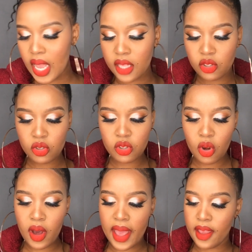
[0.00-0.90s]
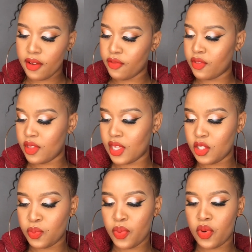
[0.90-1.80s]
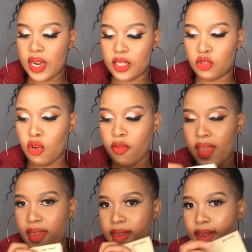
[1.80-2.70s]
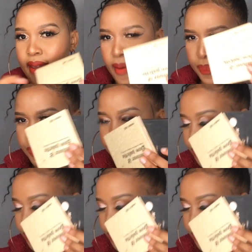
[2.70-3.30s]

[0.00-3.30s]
as you saw, I have these products over here.